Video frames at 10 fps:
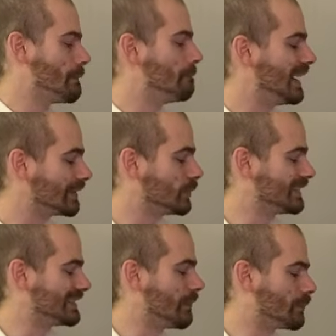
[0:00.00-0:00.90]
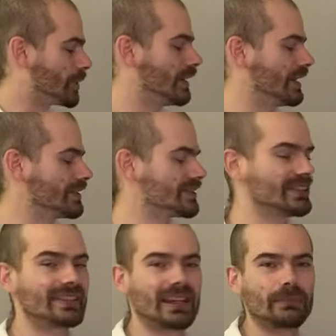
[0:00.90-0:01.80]
But with some providers
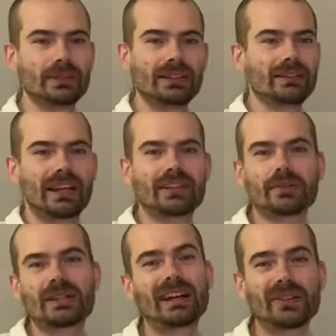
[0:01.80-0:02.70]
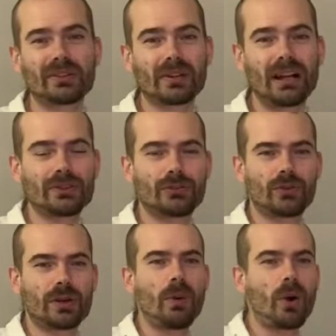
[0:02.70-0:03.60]
it can be like 3,000 crowns
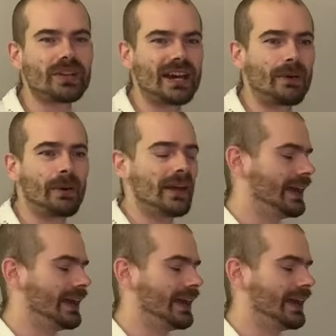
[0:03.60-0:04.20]
for a modem,